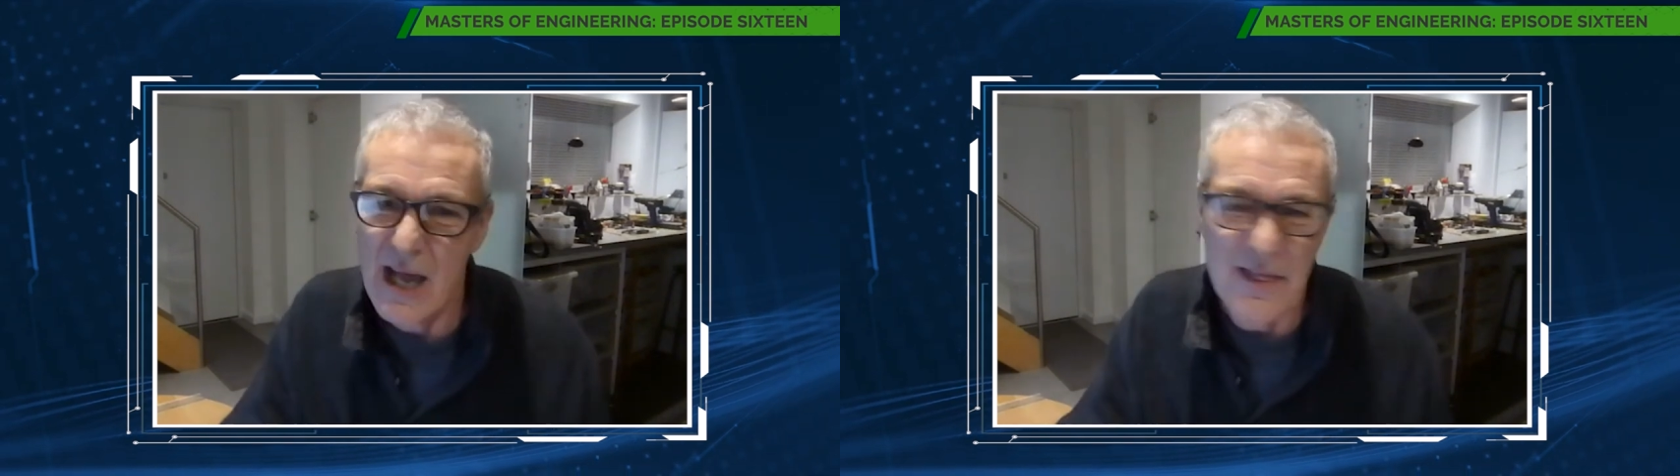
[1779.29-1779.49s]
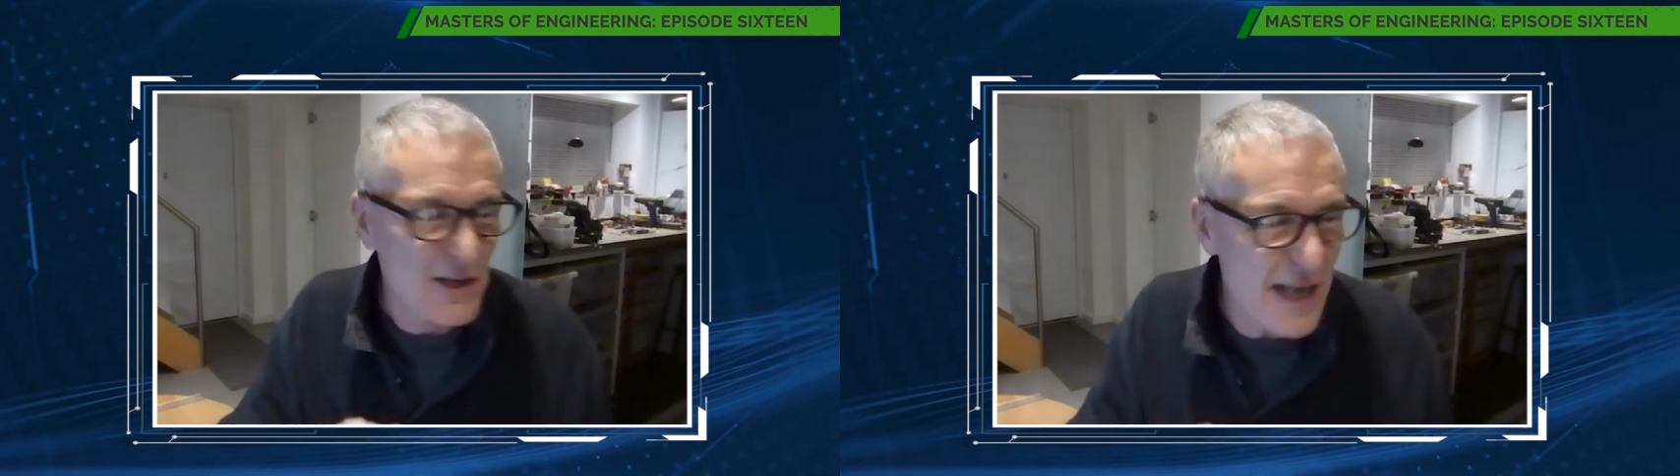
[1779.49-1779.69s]

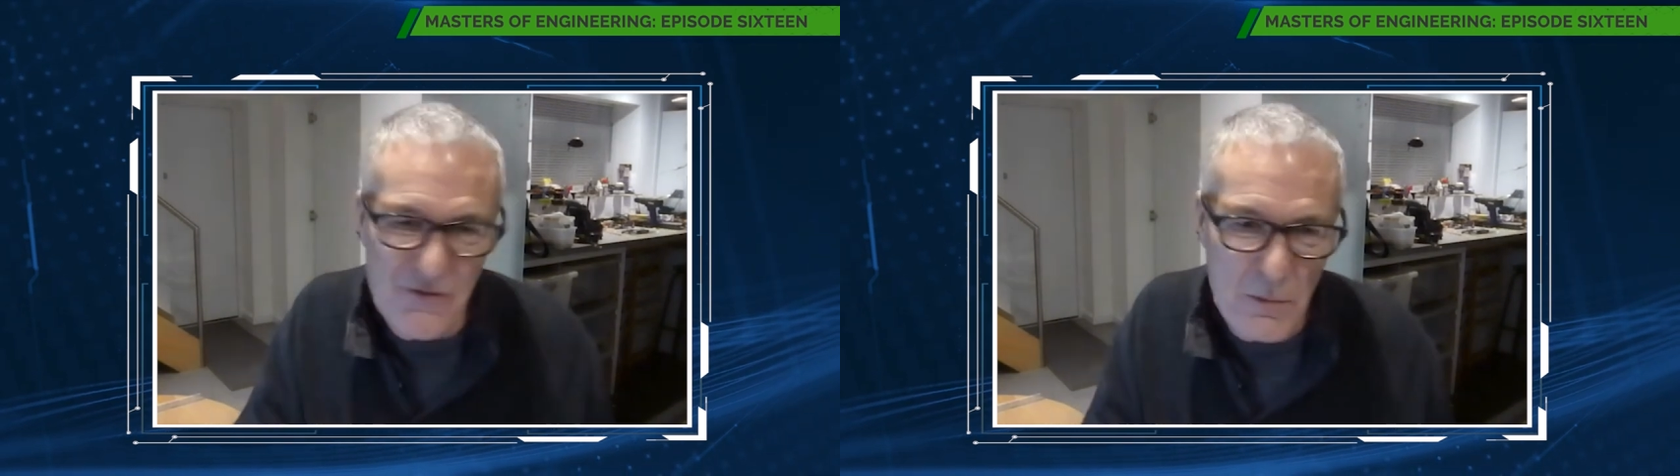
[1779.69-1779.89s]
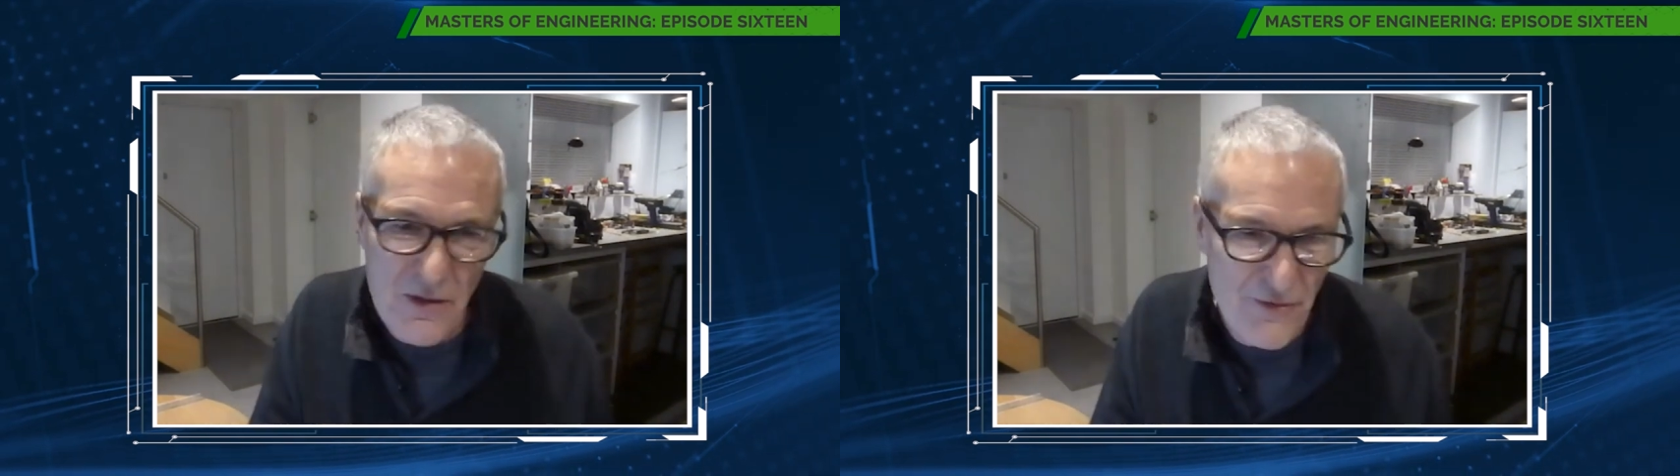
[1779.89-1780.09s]
They'll
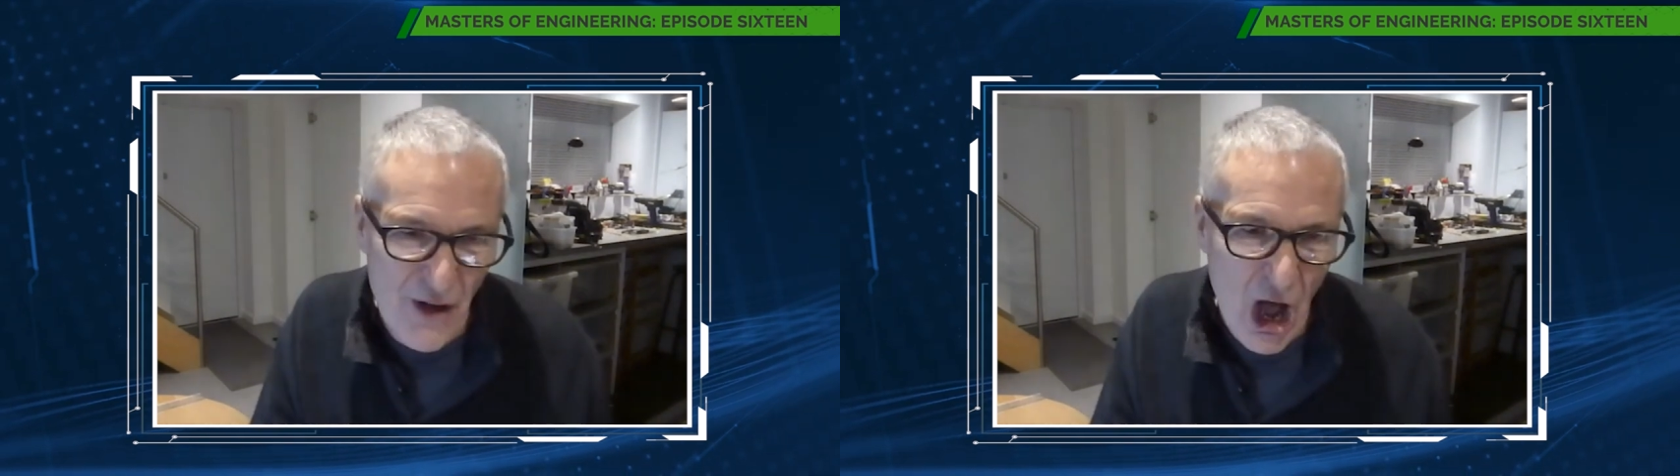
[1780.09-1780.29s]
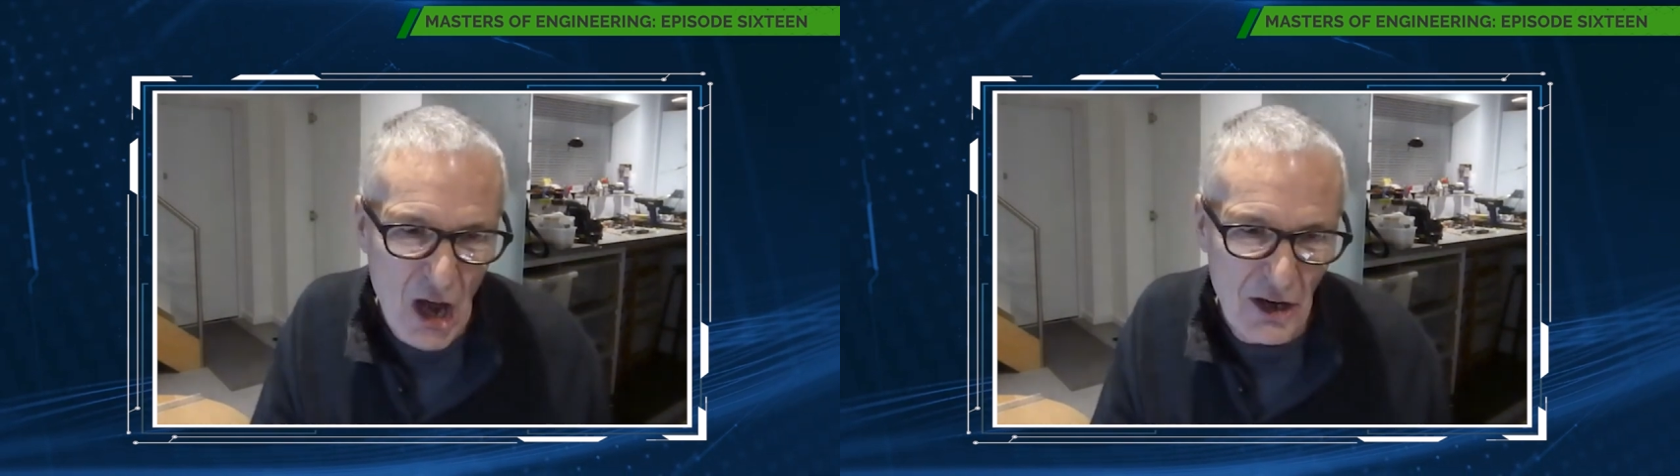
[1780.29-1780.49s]
never be
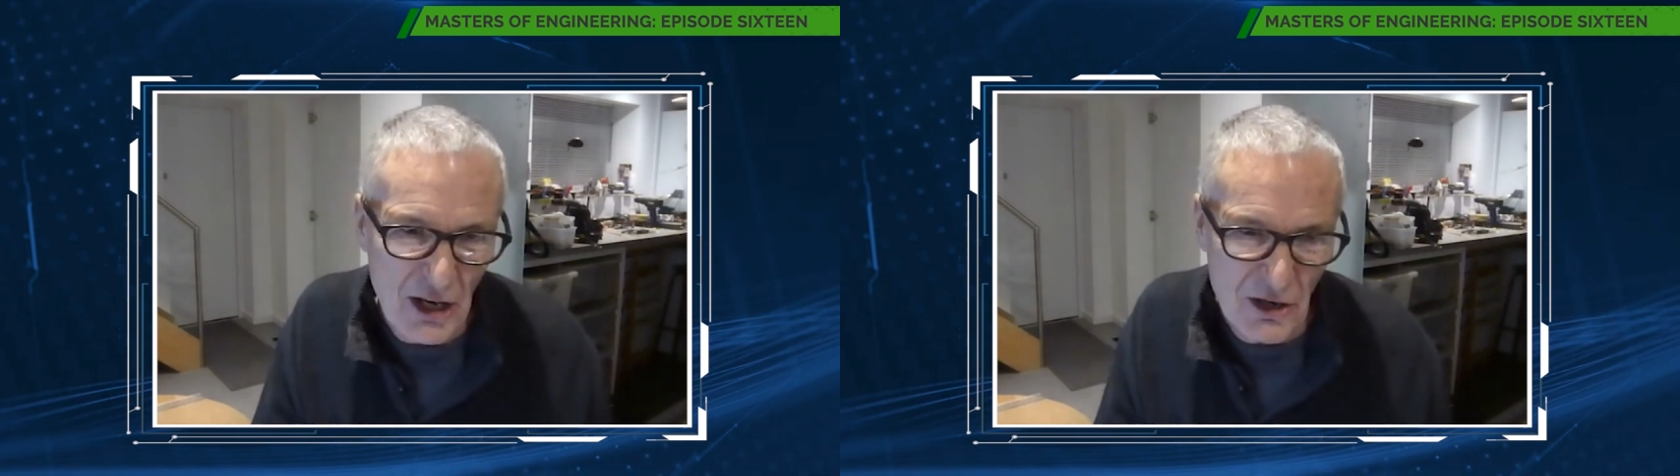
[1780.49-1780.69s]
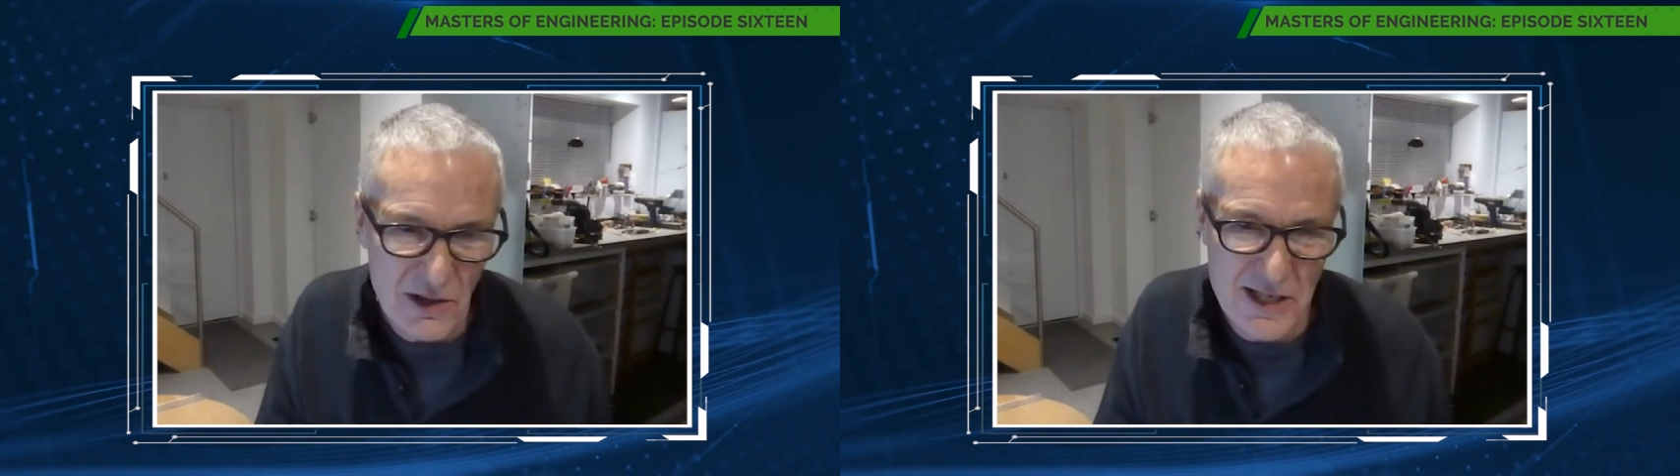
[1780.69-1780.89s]
fun
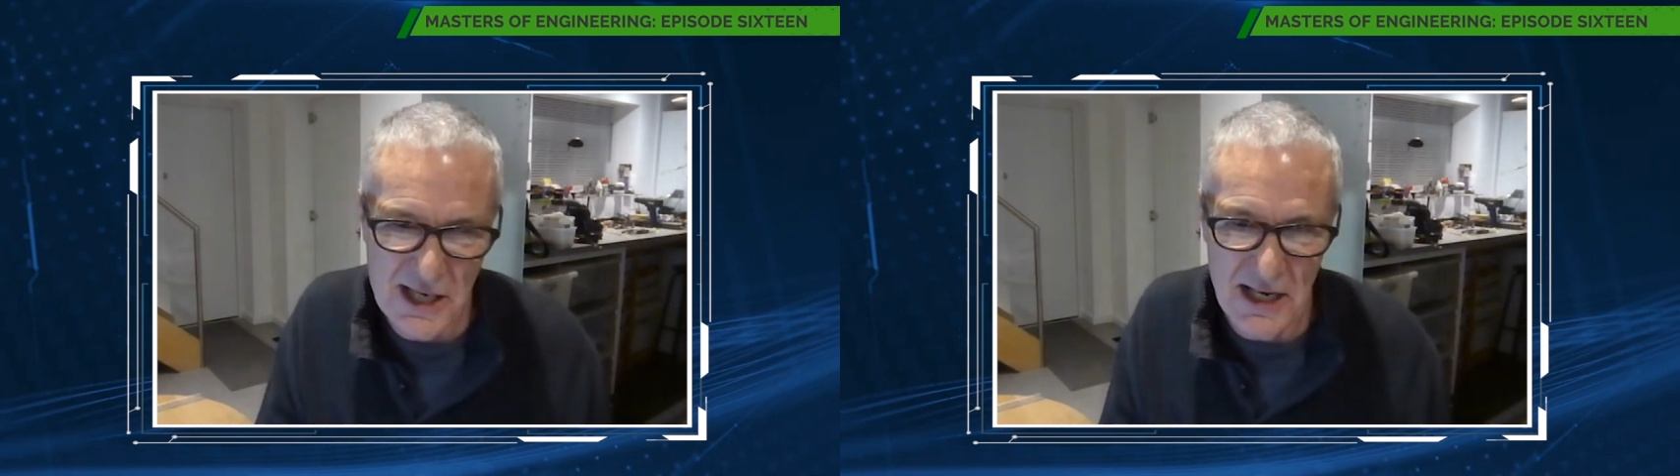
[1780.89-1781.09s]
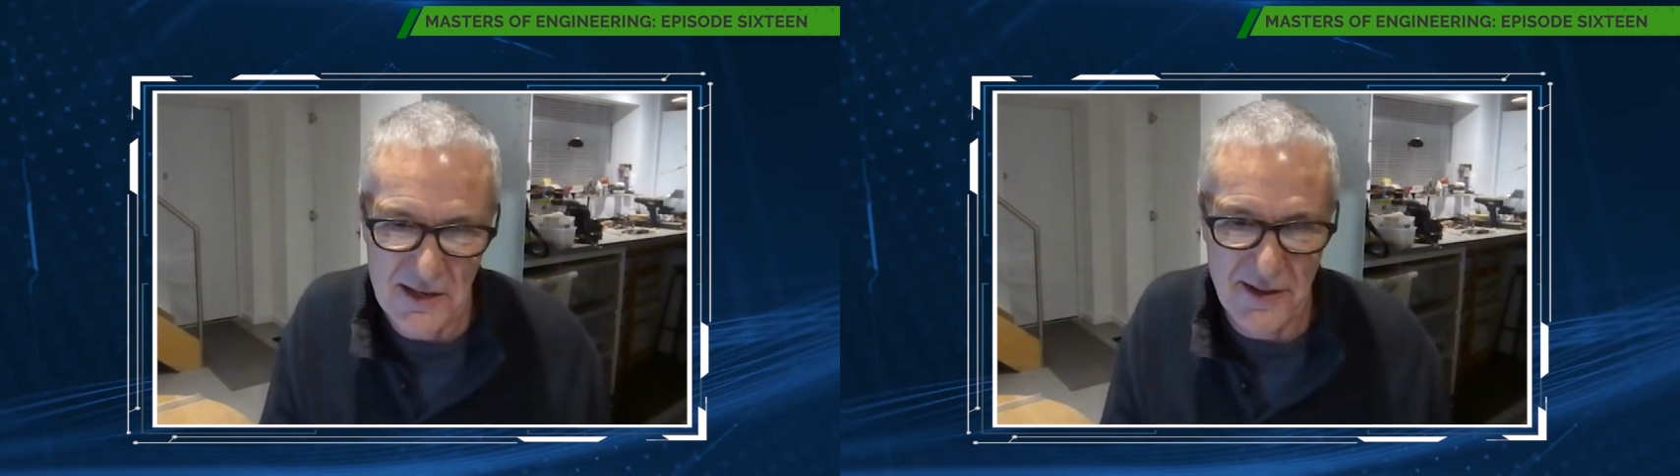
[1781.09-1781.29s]
and all this
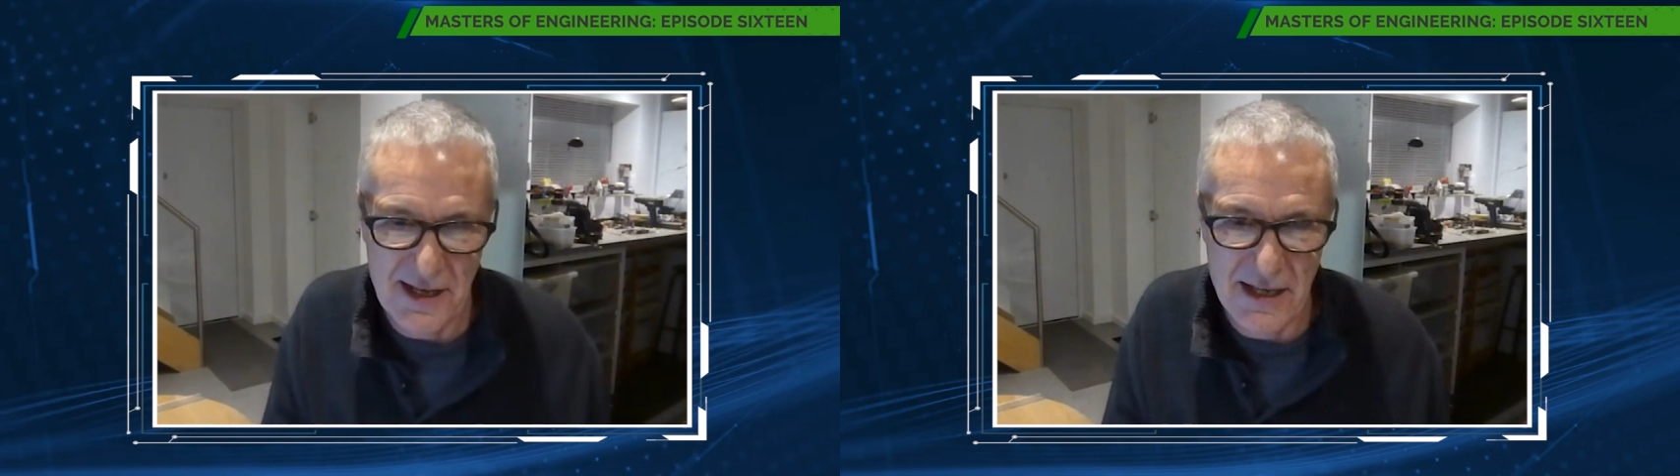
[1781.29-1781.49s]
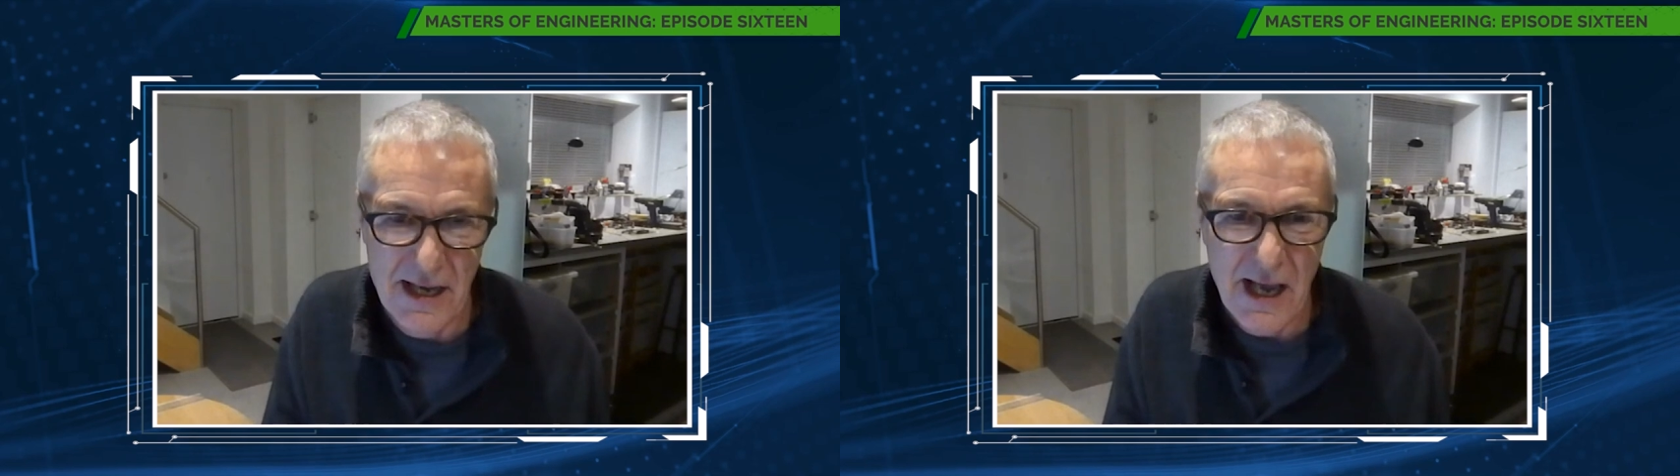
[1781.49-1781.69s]
kind of thing.